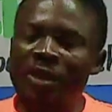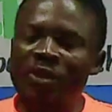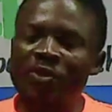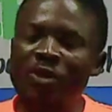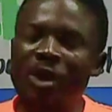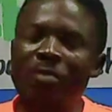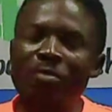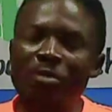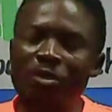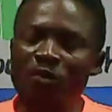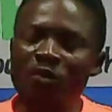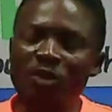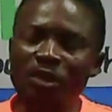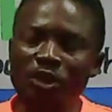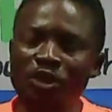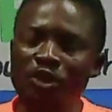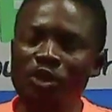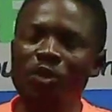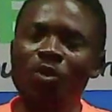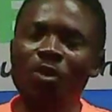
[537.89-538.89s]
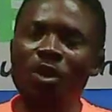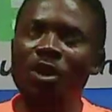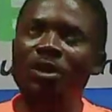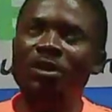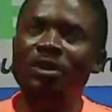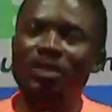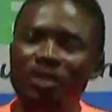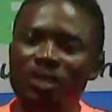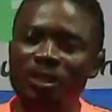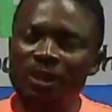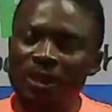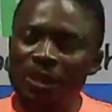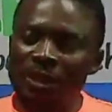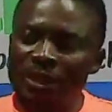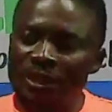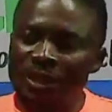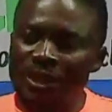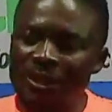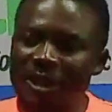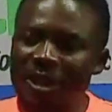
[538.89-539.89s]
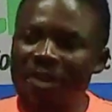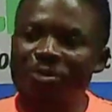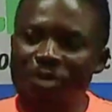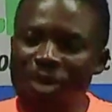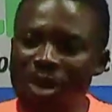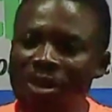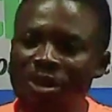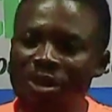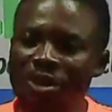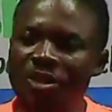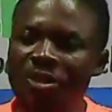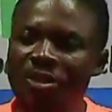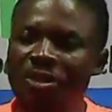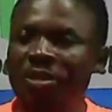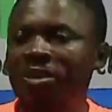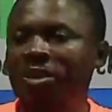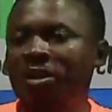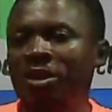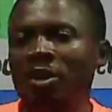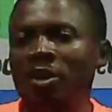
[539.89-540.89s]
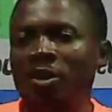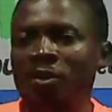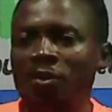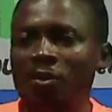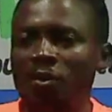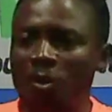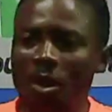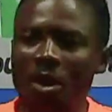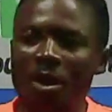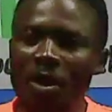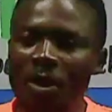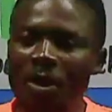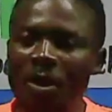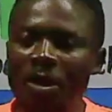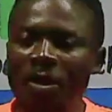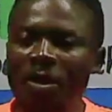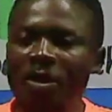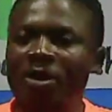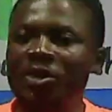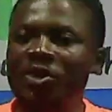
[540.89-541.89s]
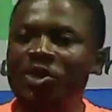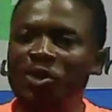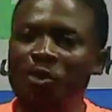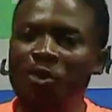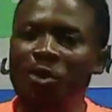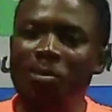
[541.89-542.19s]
You are moving towards the direction where you will